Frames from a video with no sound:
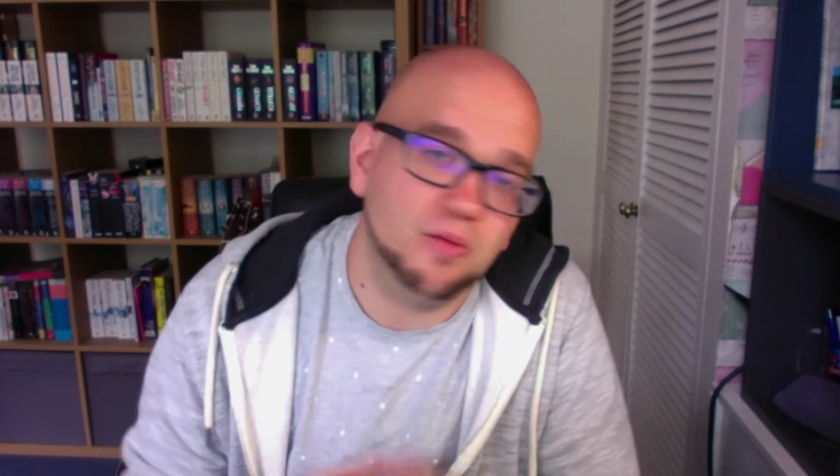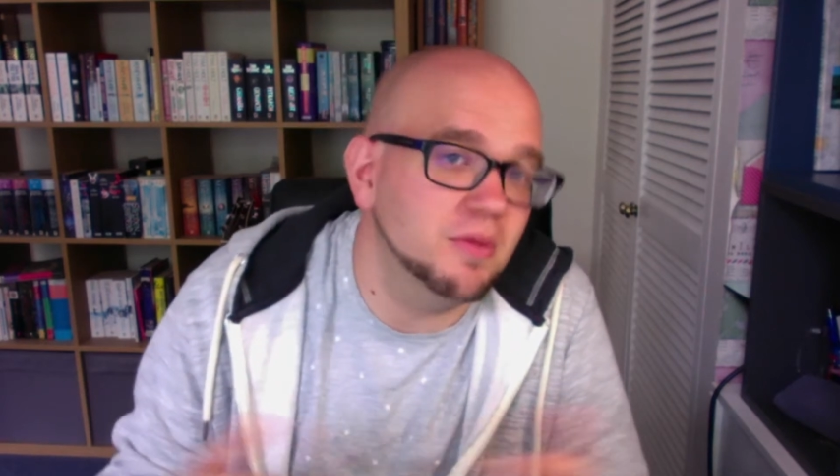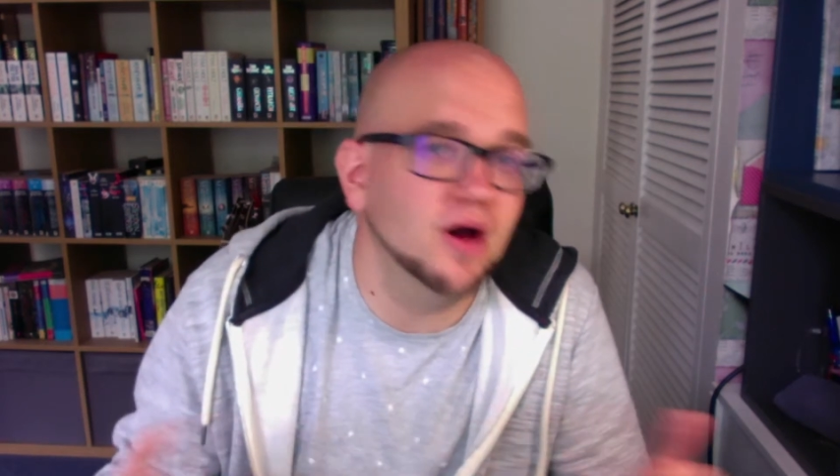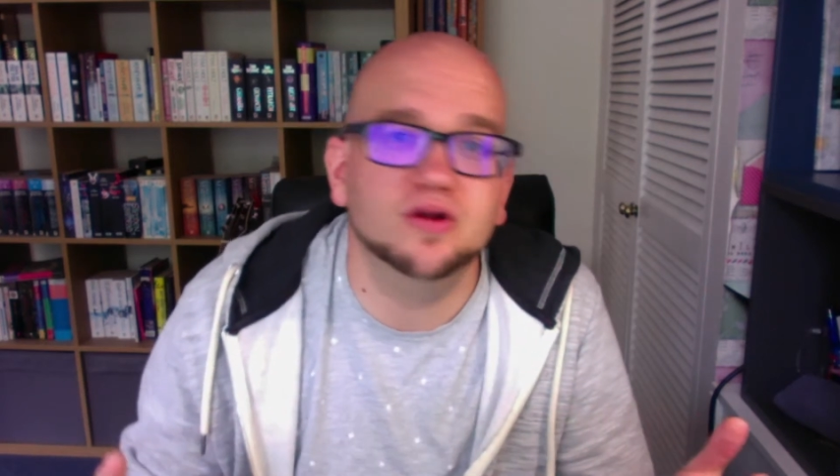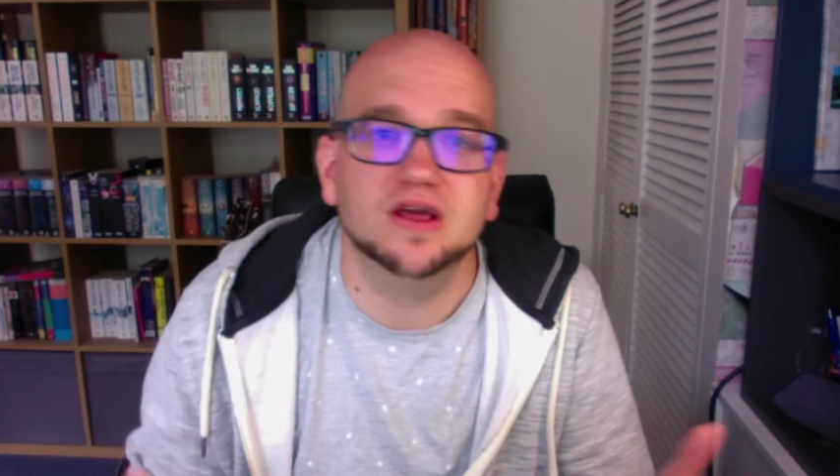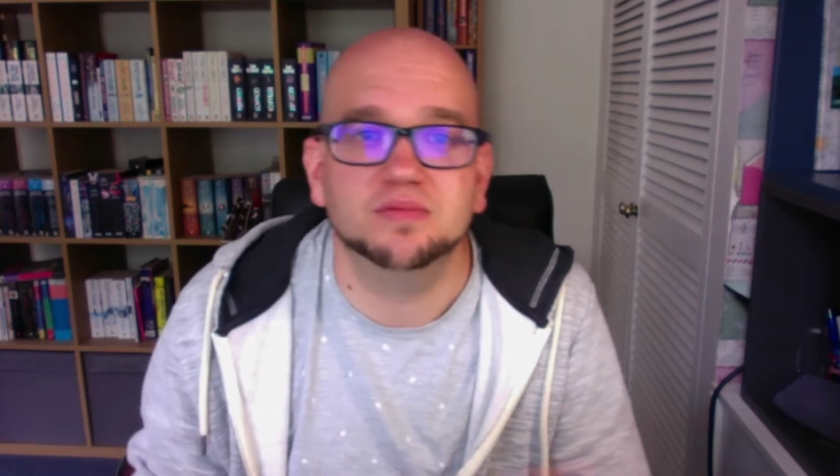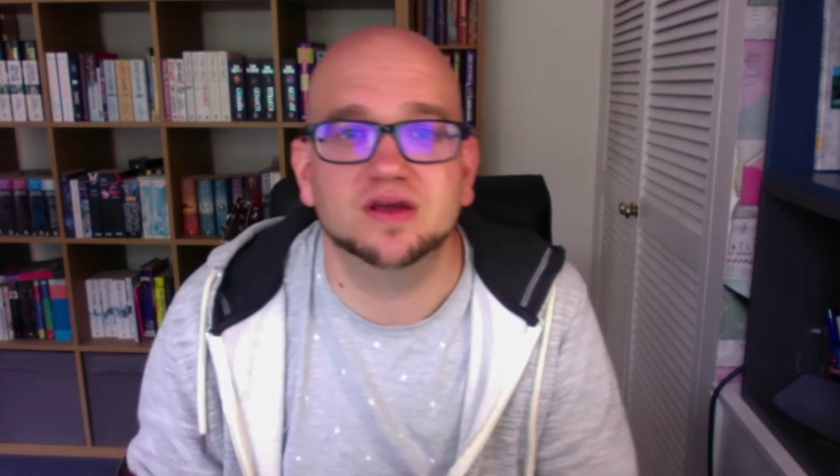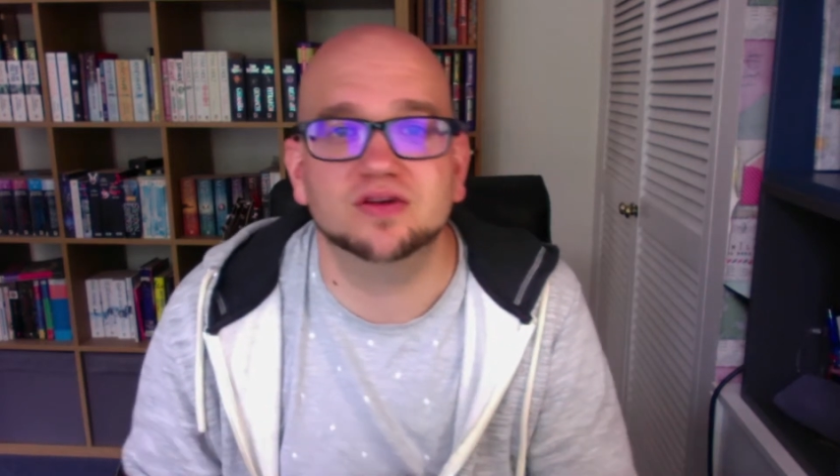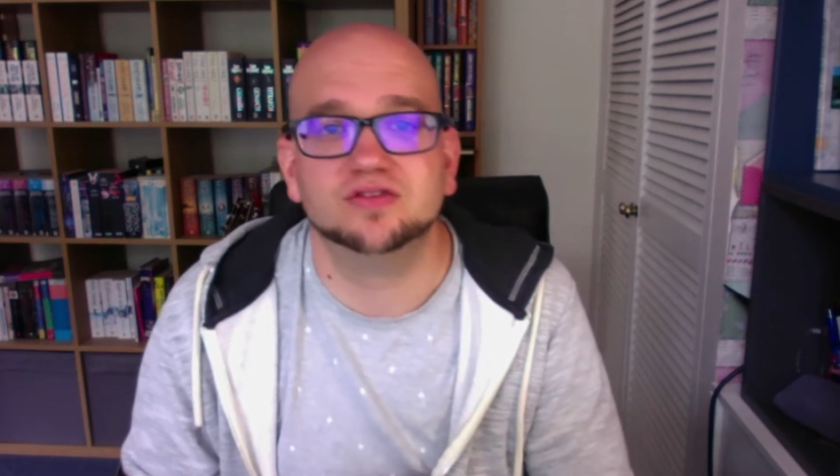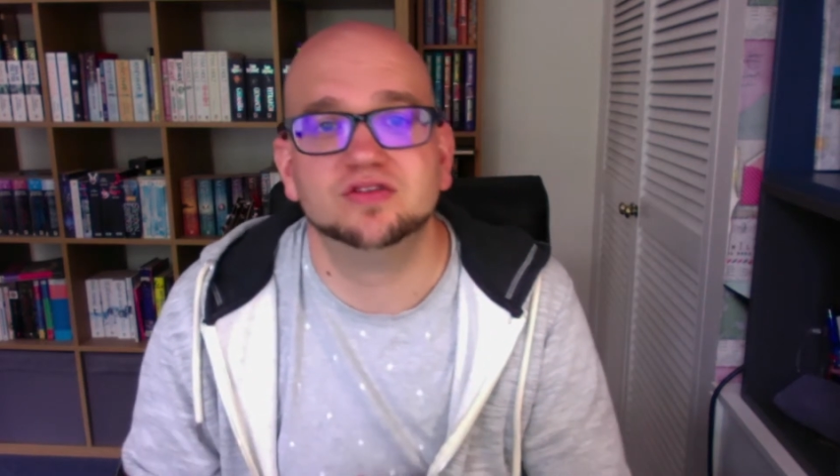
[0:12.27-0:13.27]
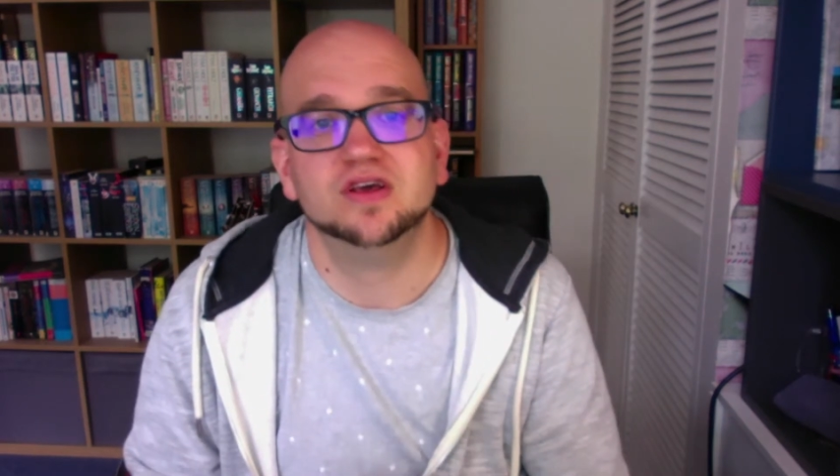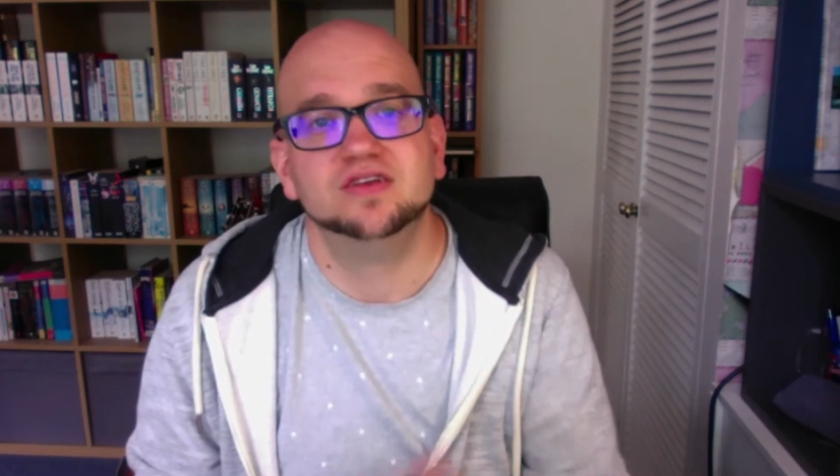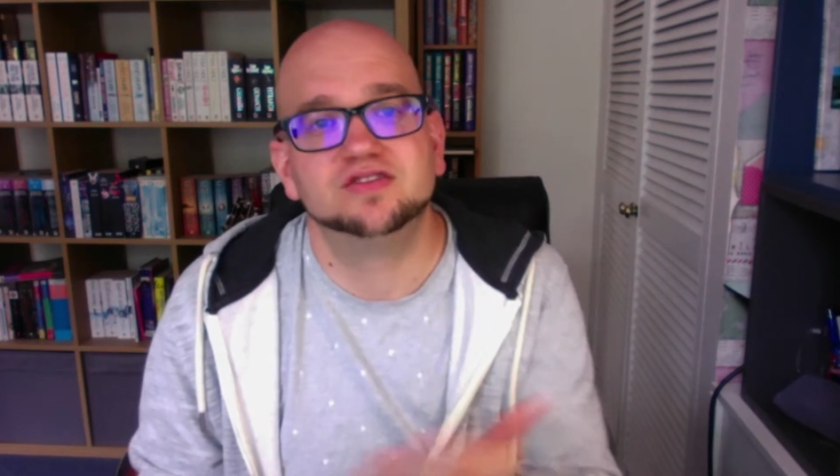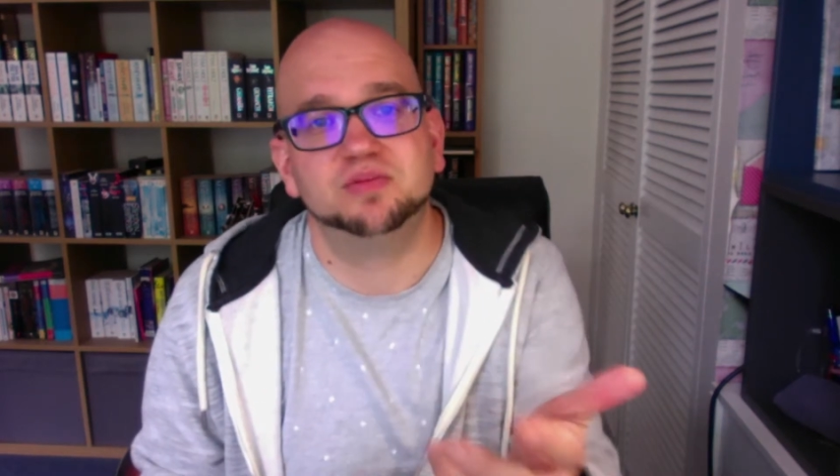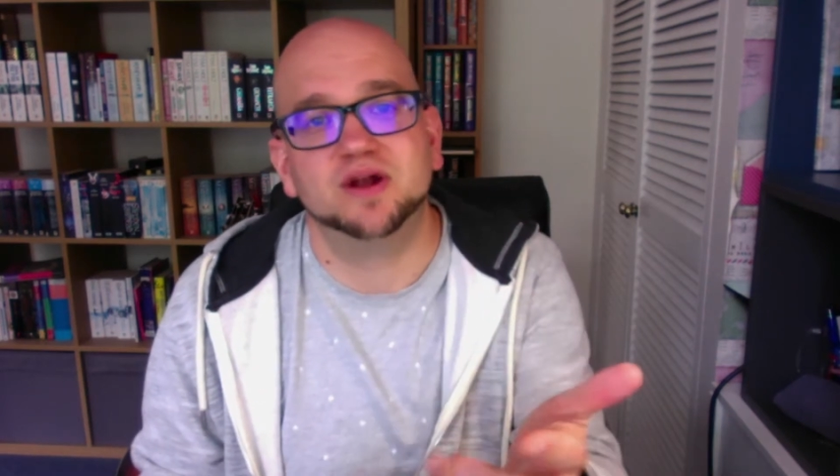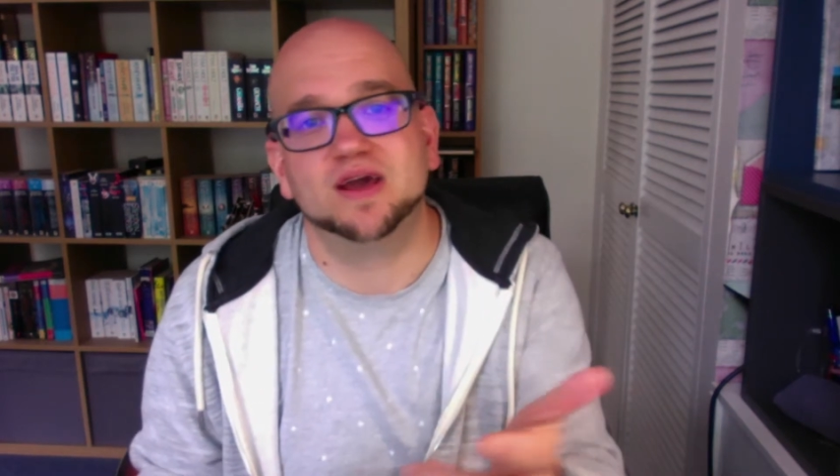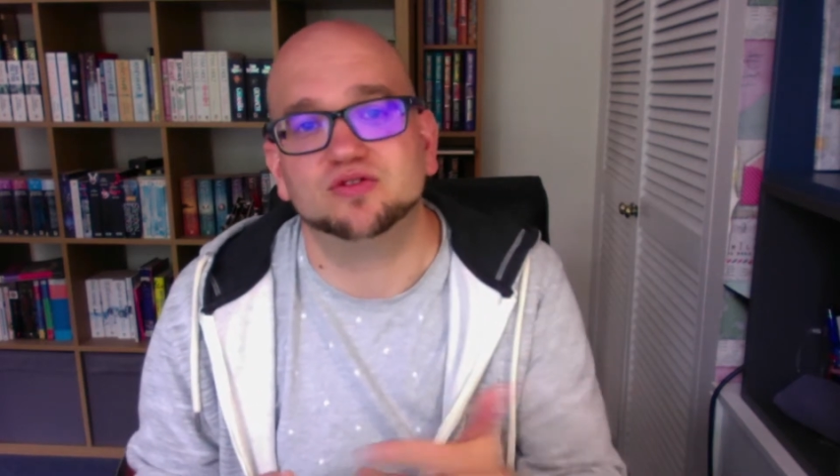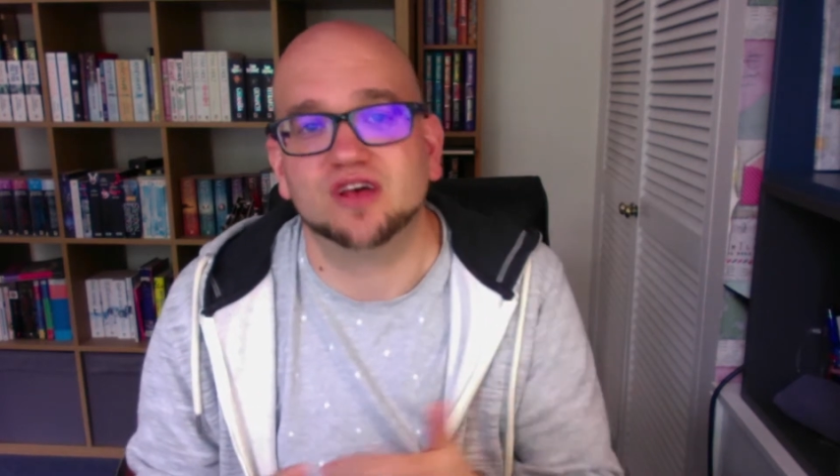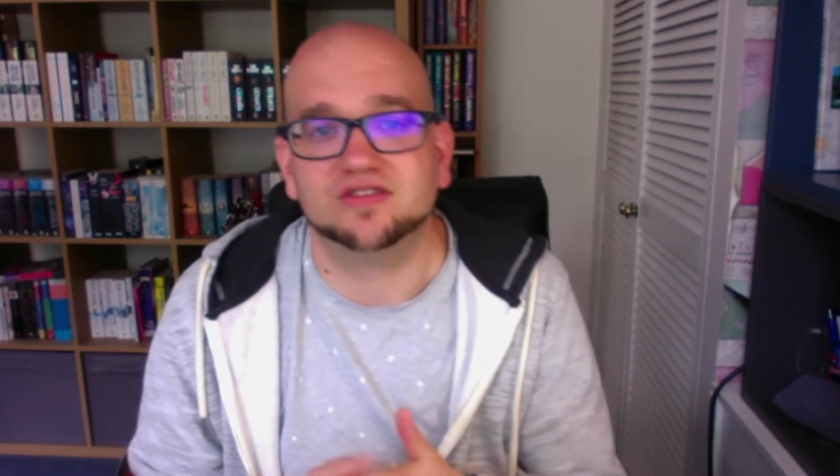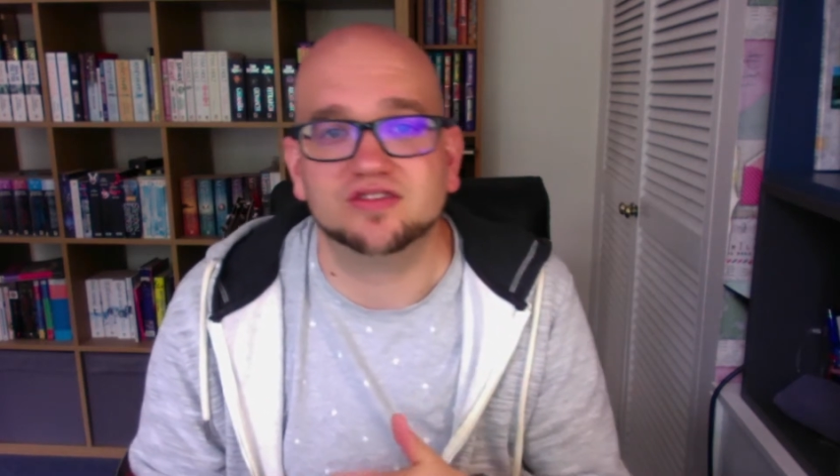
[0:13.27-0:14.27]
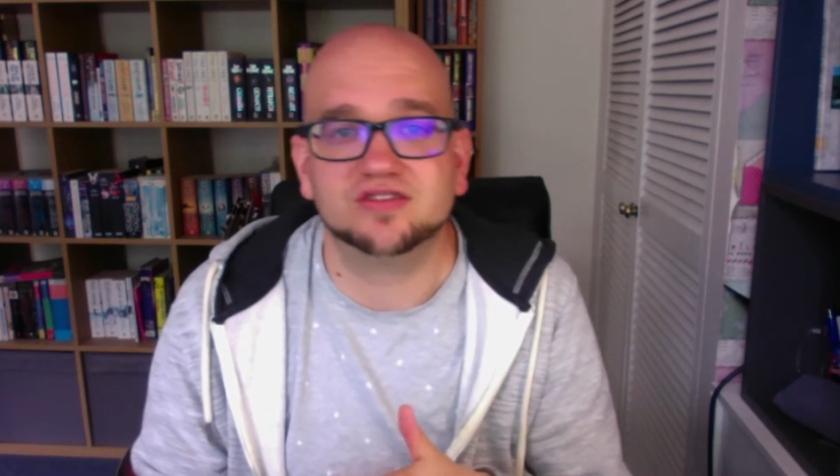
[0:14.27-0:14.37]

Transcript: moaning because someone else has a